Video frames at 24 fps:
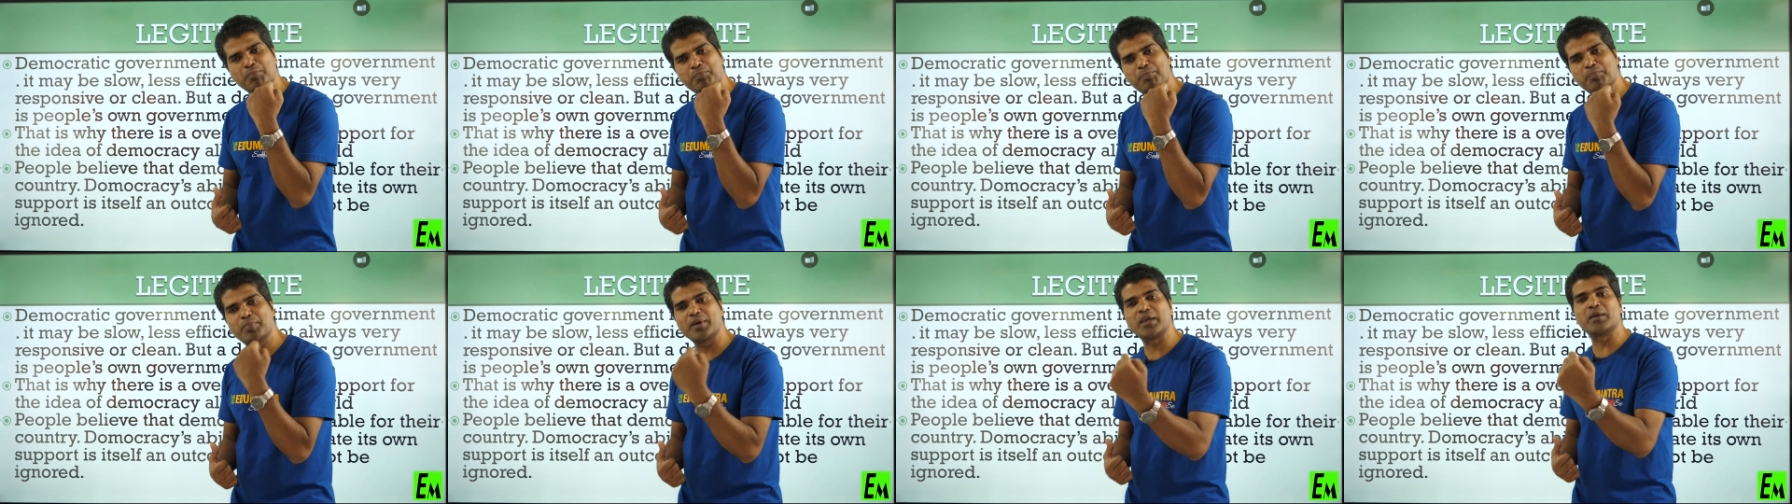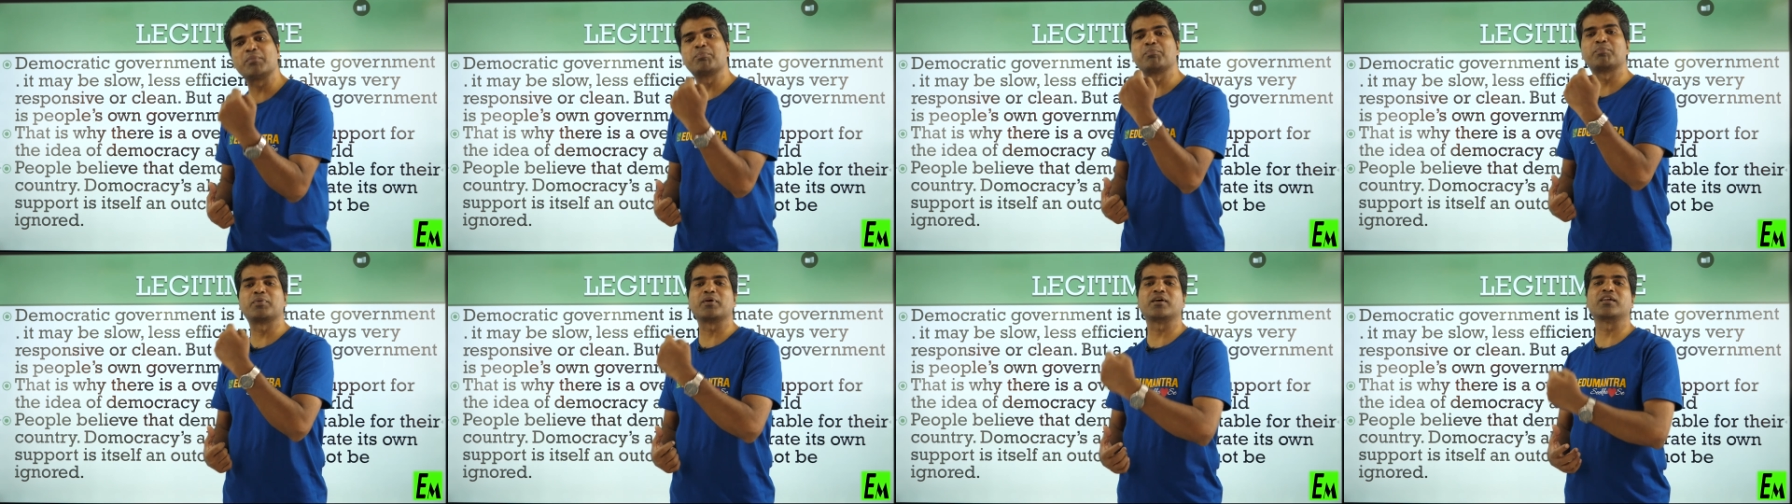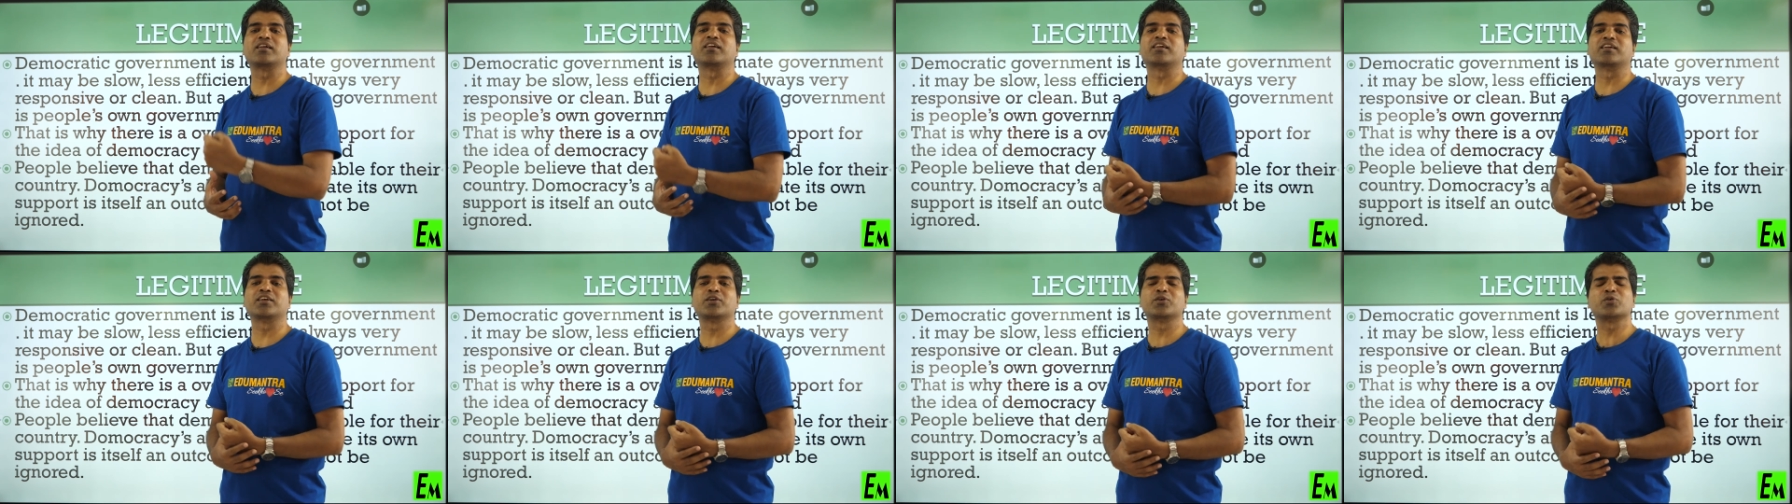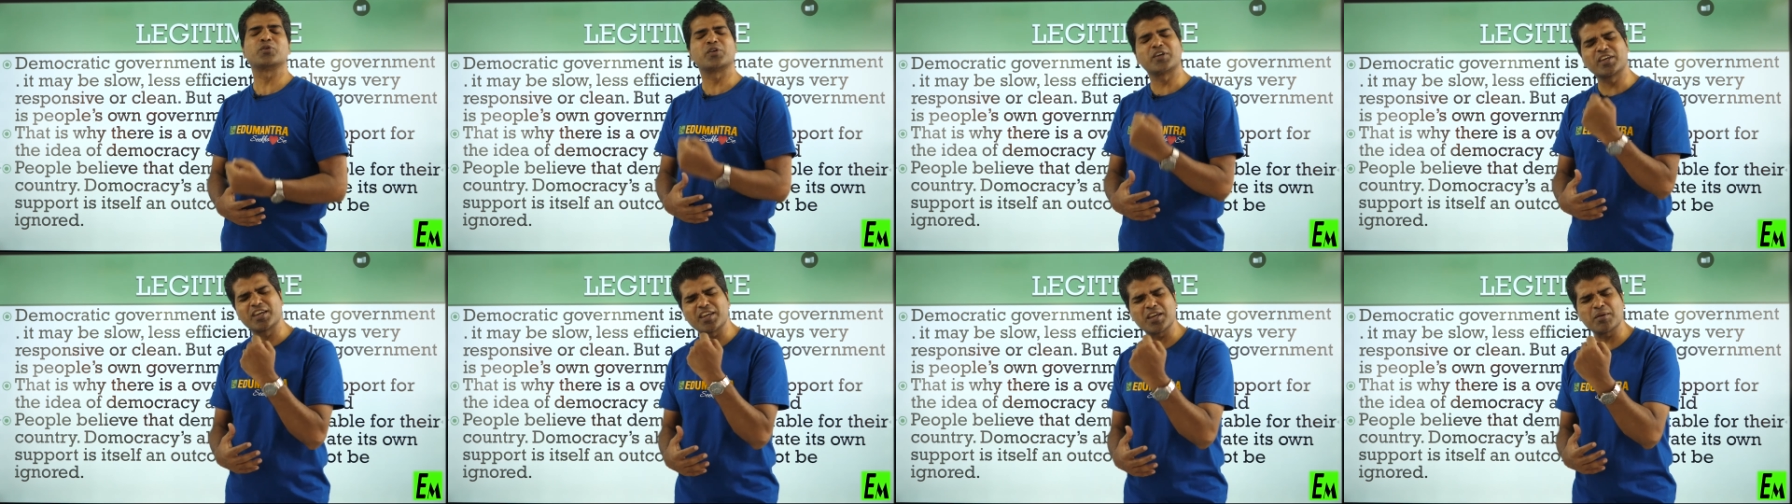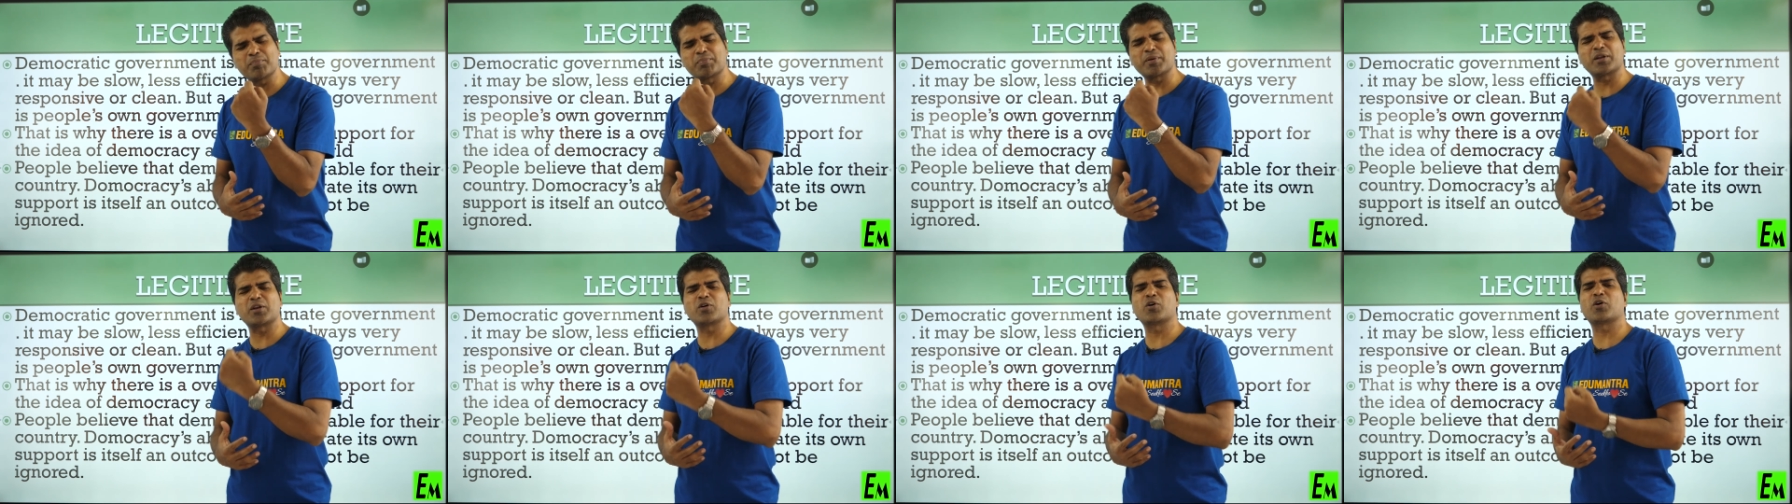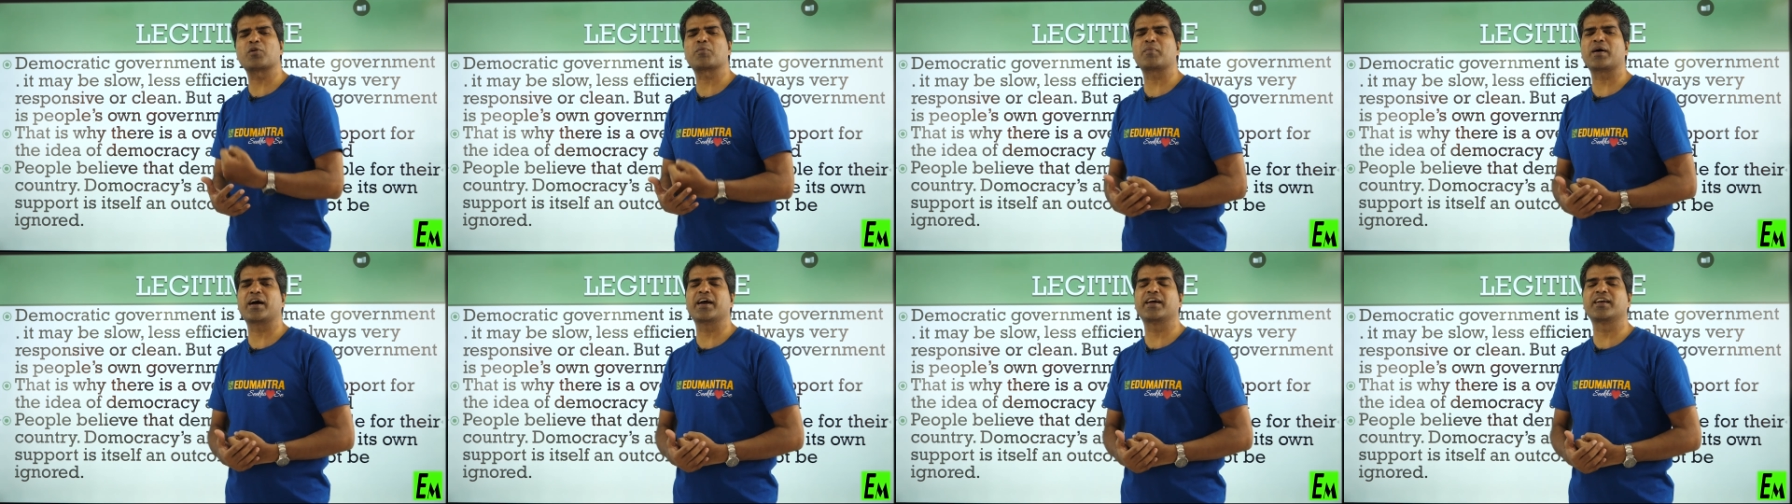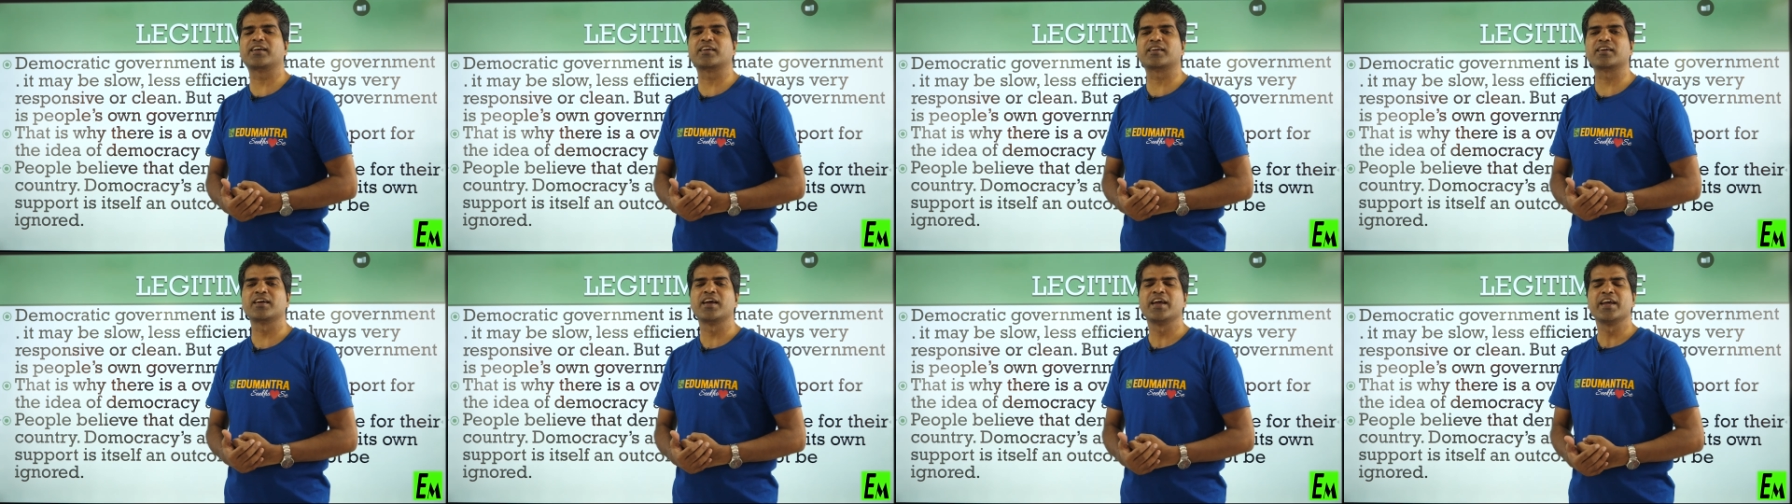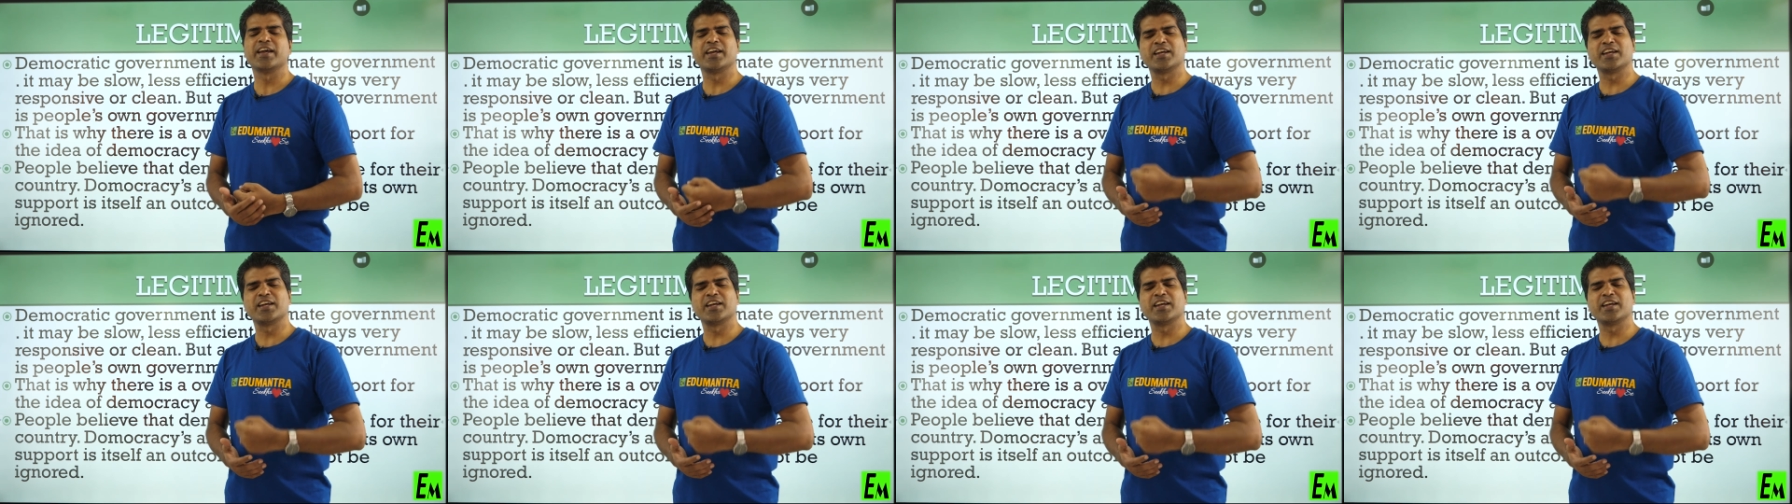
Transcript: people. You keep in your mind.